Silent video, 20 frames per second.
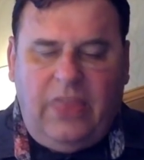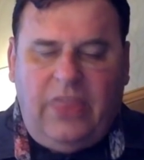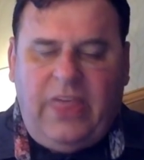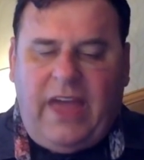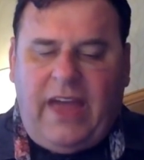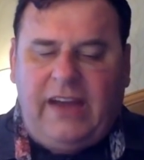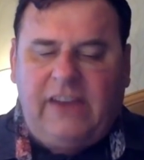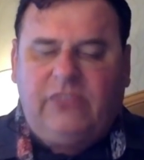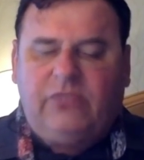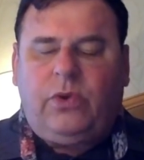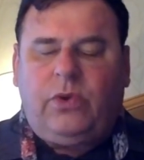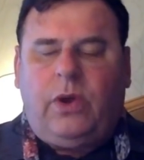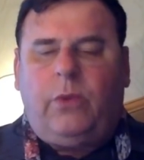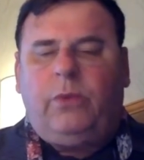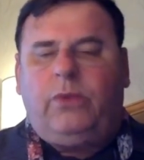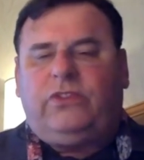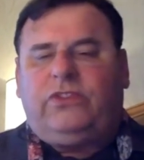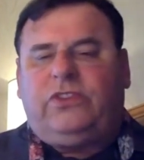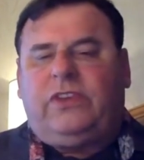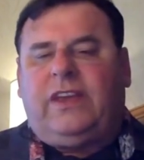That is what
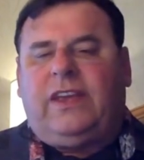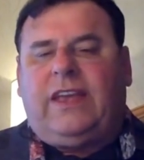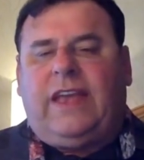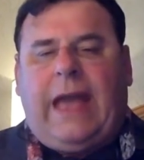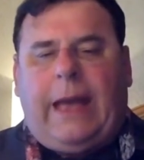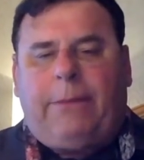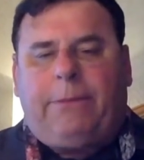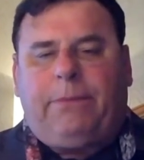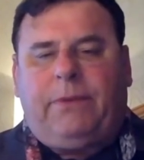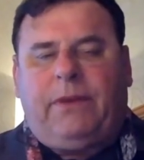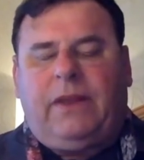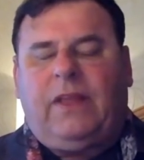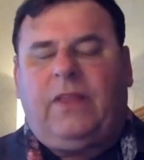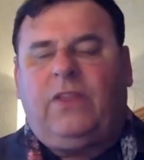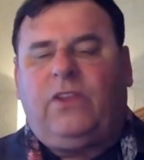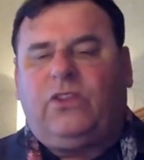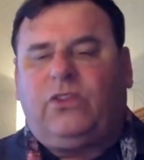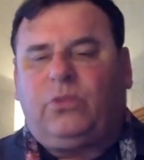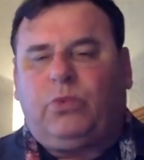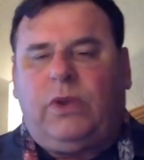we're seeing
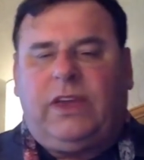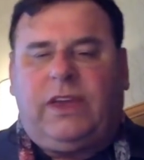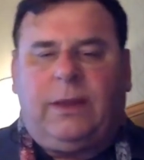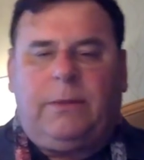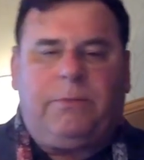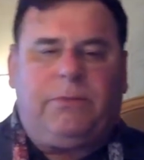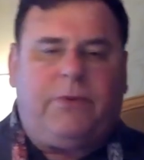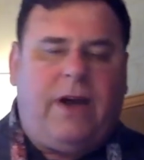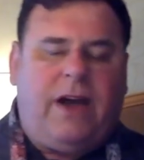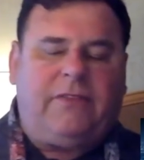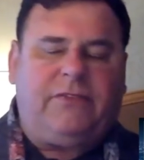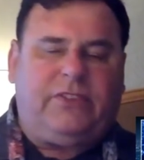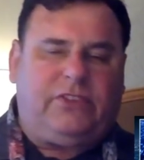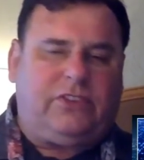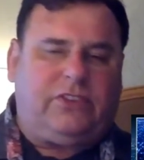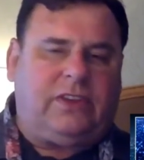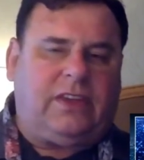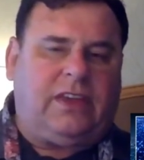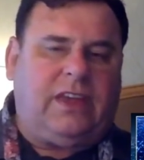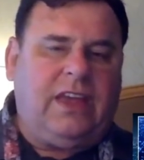happening this week in
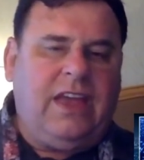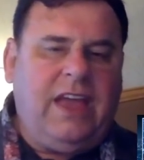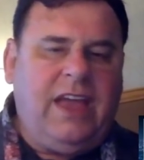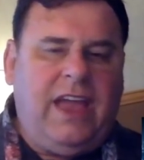prophecy.